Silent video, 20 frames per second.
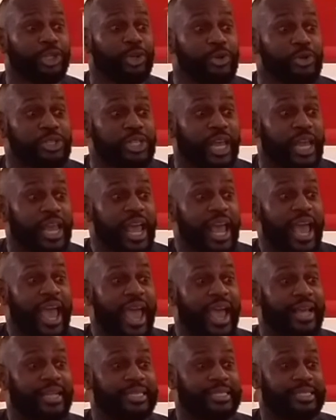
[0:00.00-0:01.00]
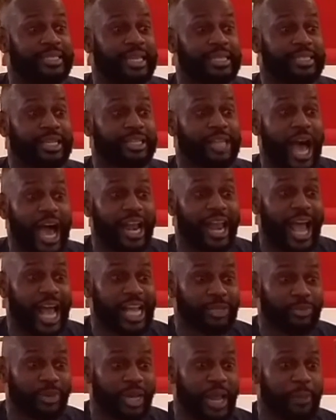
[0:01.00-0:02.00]
Tuesday at 6 o'clock.
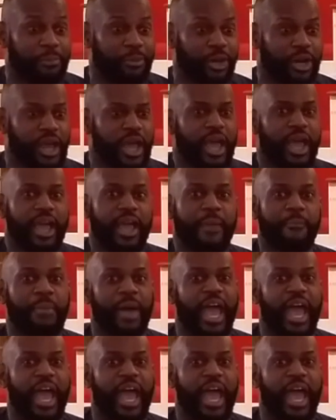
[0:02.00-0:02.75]
That's when they put it.